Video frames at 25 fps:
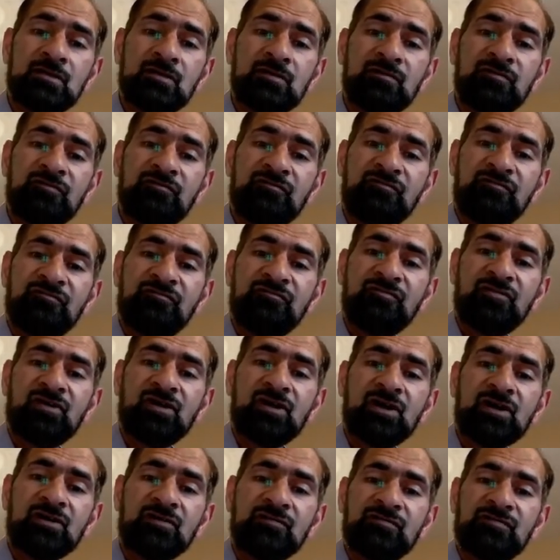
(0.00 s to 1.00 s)

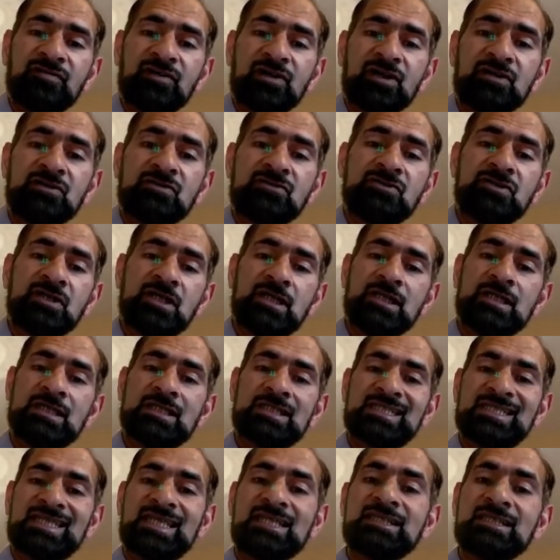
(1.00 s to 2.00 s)
500
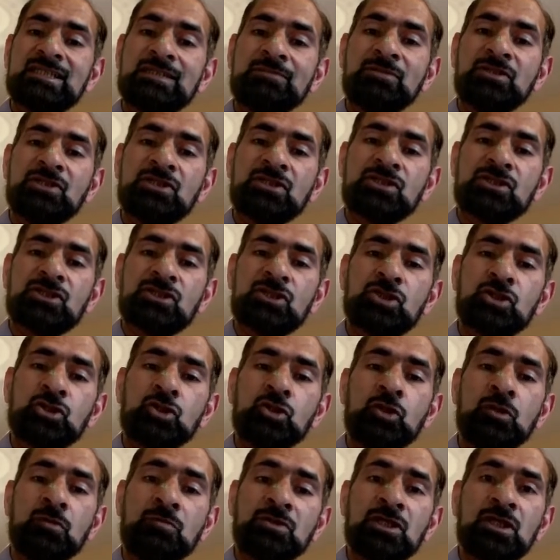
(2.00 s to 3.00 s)
centimeters
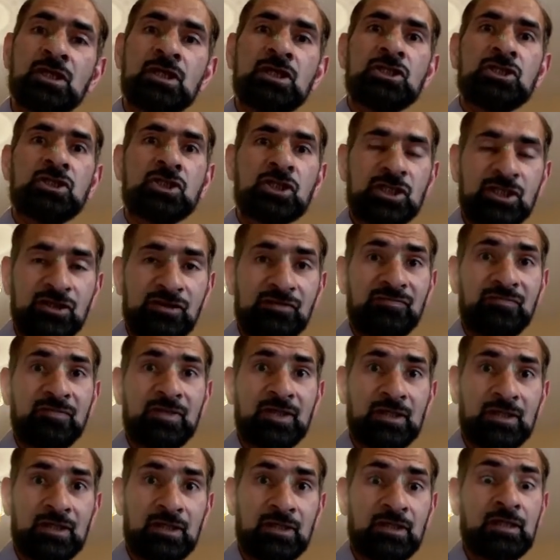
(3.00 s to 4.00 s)
cubed to give
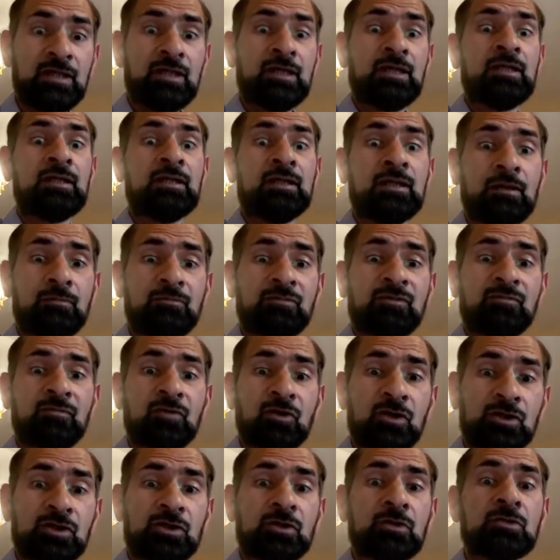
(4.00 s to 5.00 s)
me number of
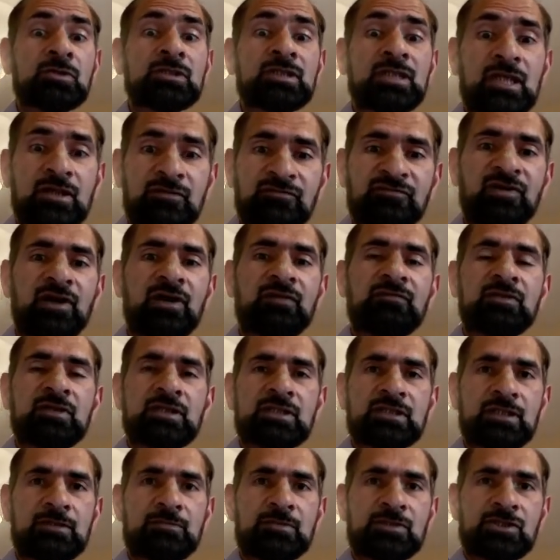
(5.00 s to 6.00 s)
molecules in 500
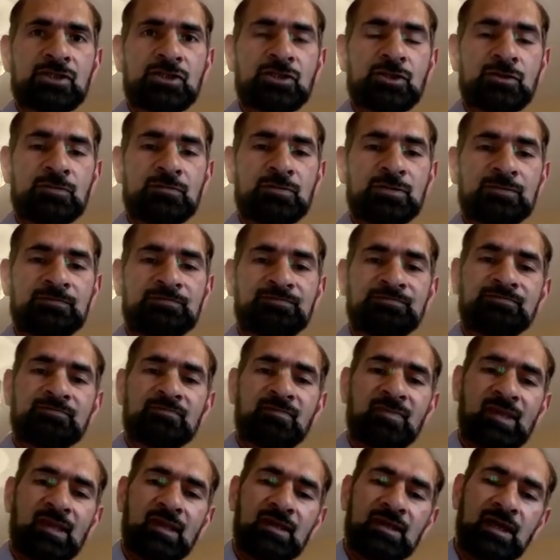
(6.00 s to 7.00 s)
centimeters cubed.
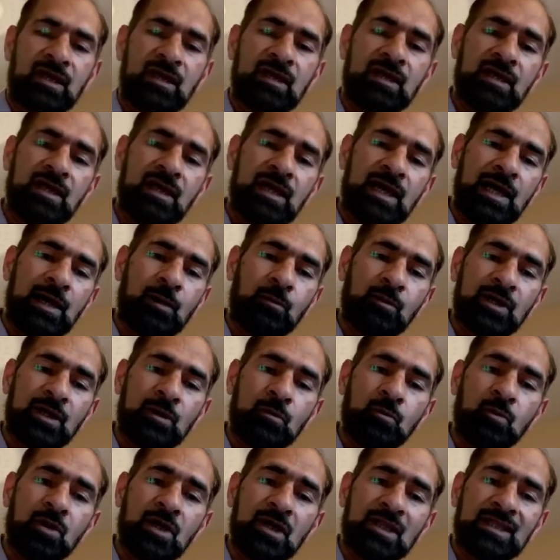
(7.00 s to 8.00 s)
Okay, and when I
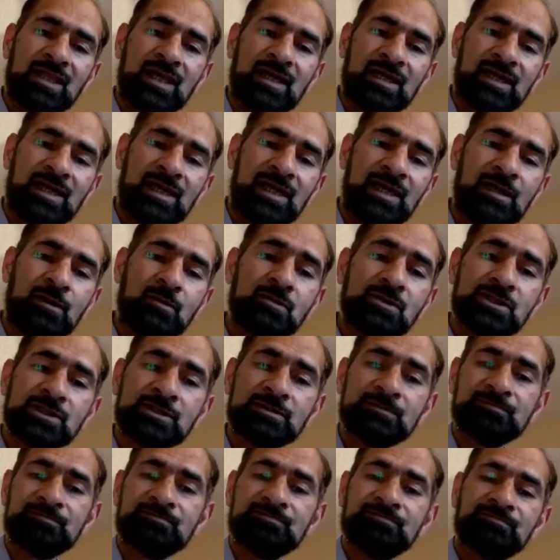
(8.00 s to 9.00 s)
work that out,
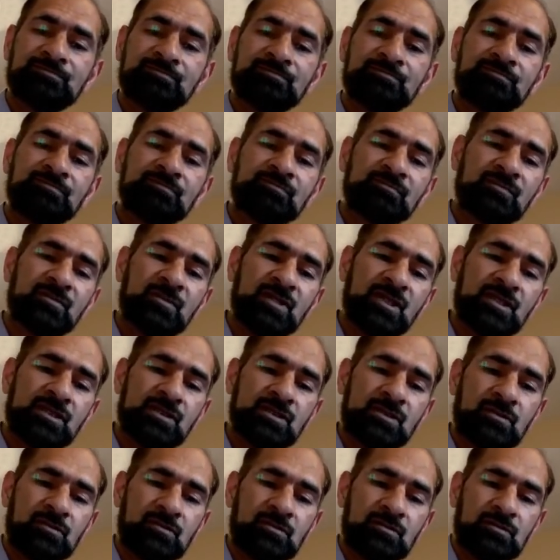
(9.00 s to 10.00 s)

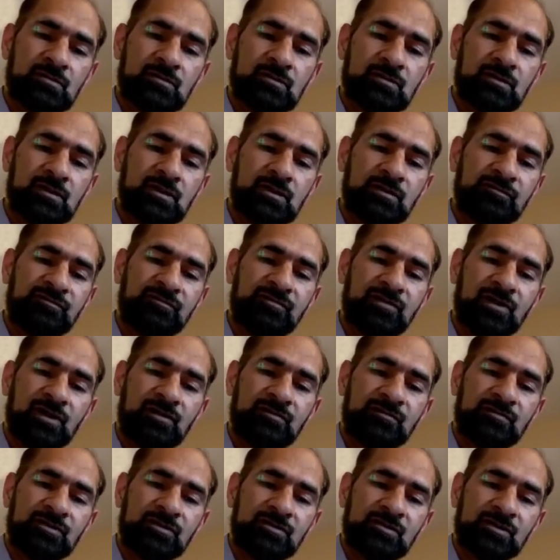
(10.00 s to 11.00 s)
so in
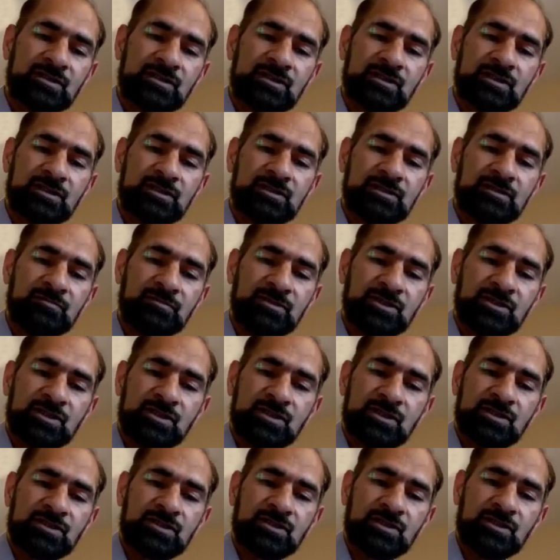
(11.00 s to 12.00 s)
500
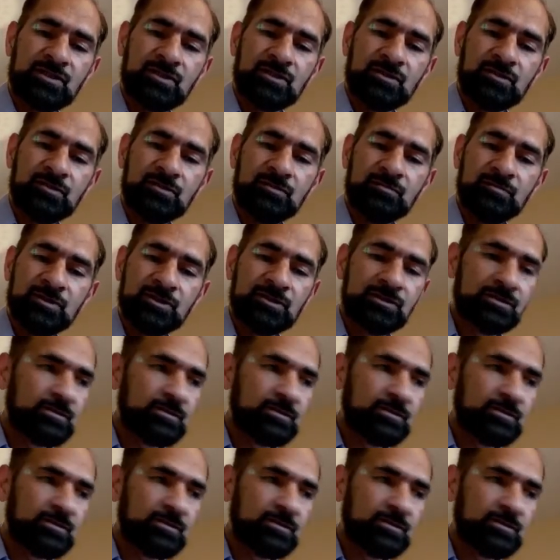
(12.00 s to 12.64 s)
centimeters cubed